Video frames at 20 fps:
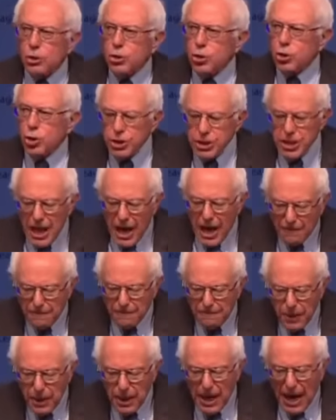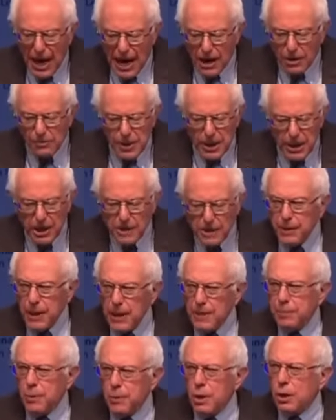should not be how many
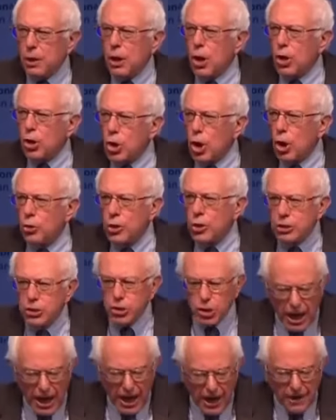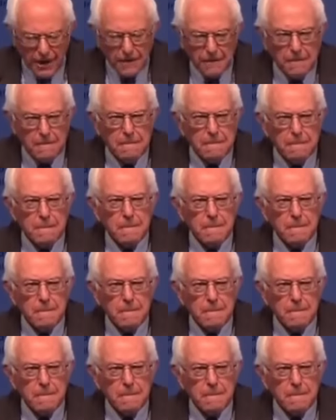people go to jail,